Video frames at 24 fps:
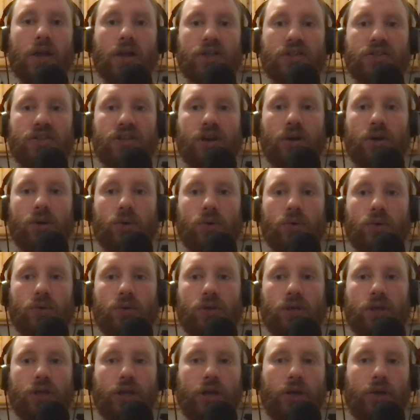So
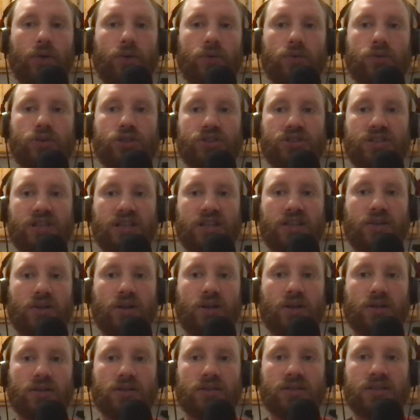just to
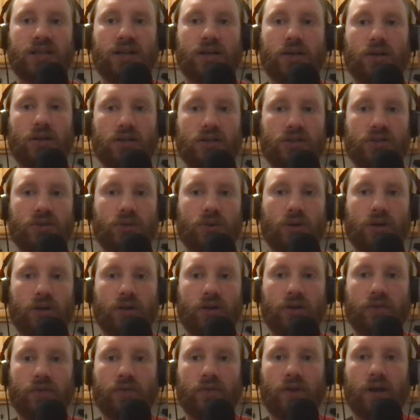sort
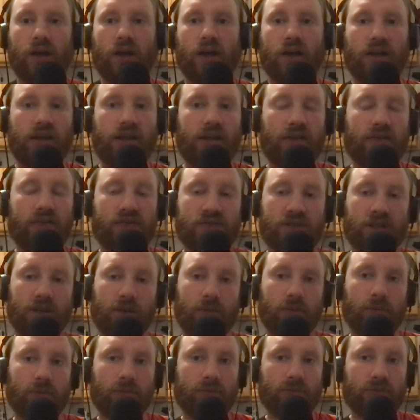of give
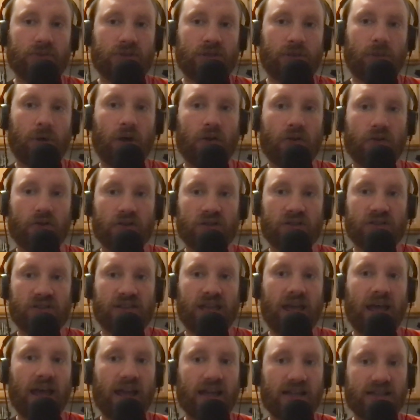some other
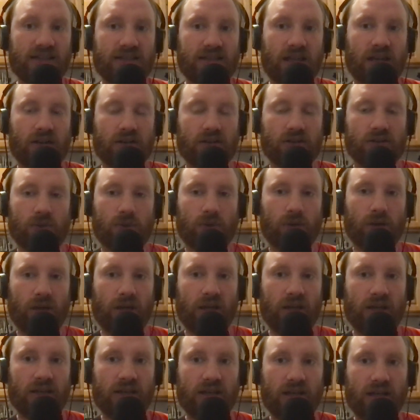stats that are sort of
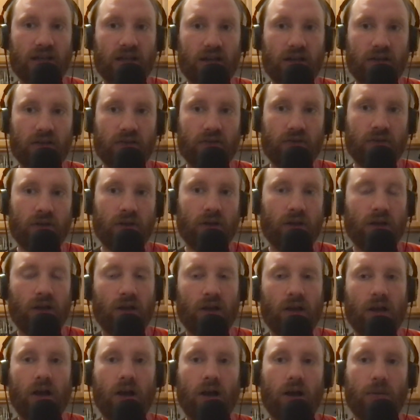indicative
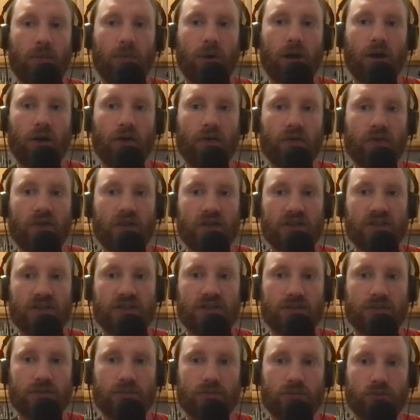of
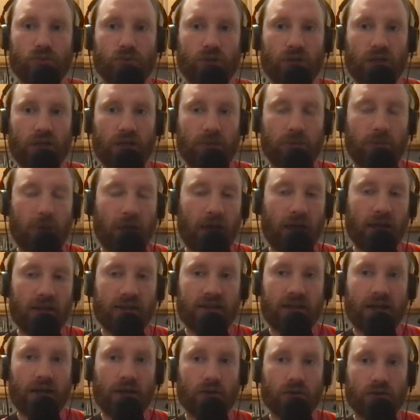this really bad
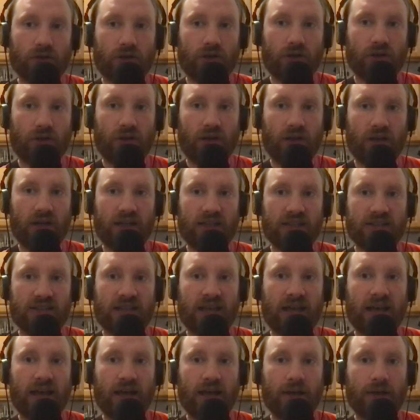downturn that he's
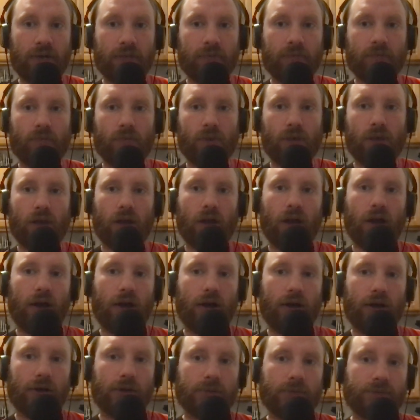had.
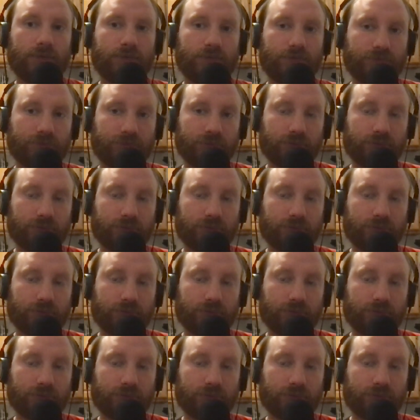Um,